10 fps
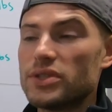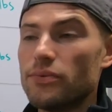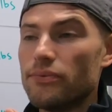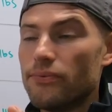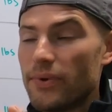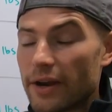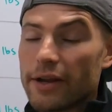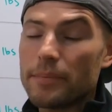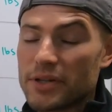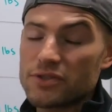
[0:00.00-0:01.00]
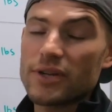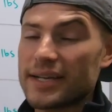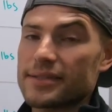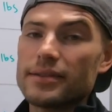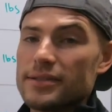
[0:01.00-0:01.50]
to very much
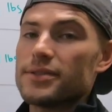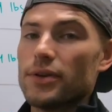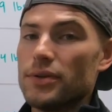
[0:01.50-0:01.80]
drastically slow